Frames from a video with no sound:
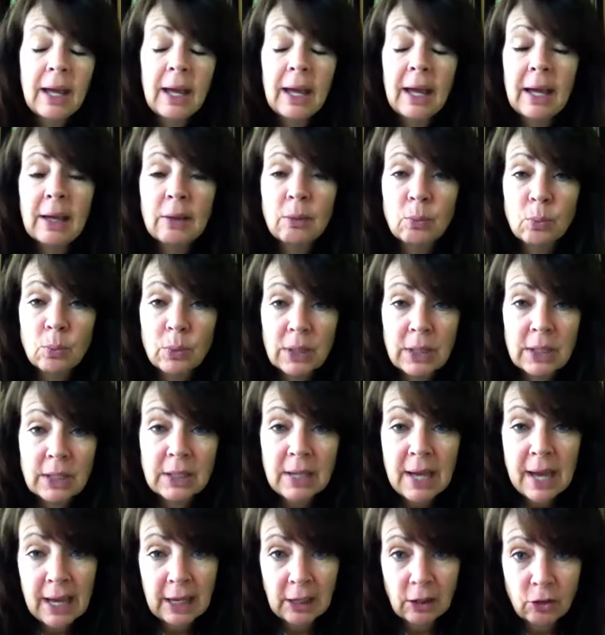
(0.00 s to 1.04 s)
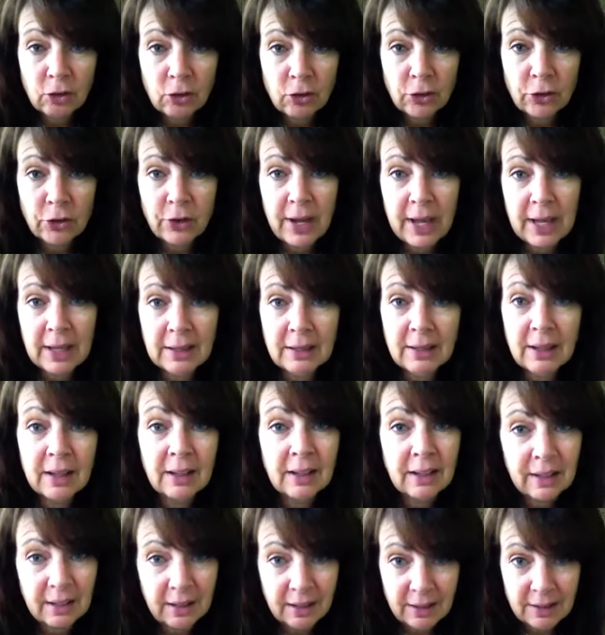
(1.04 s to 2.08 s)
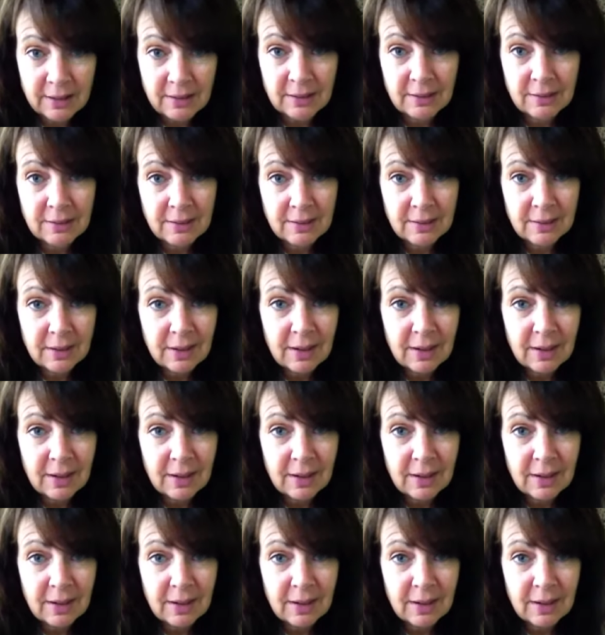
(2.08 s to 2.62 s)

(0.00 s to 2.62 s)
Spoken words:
and read Hector and Achilles.